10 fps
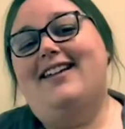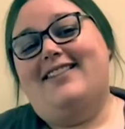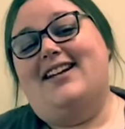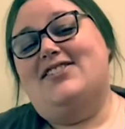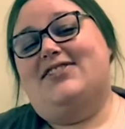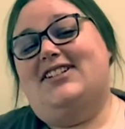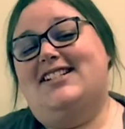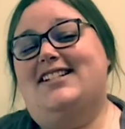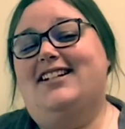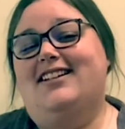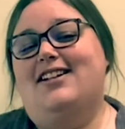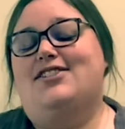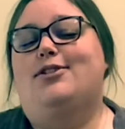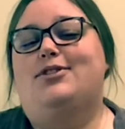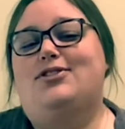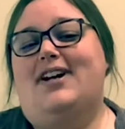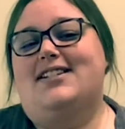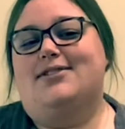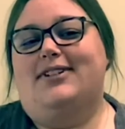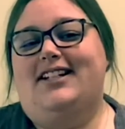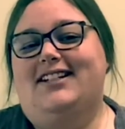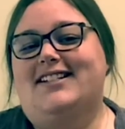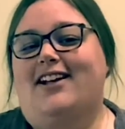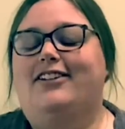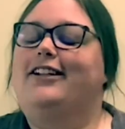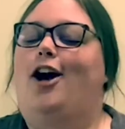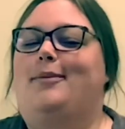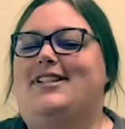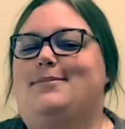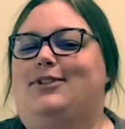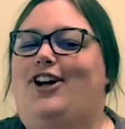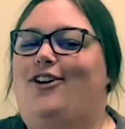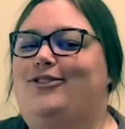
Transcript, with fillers: Thanks for listening. Let us know what you guys are reading down in the comments below.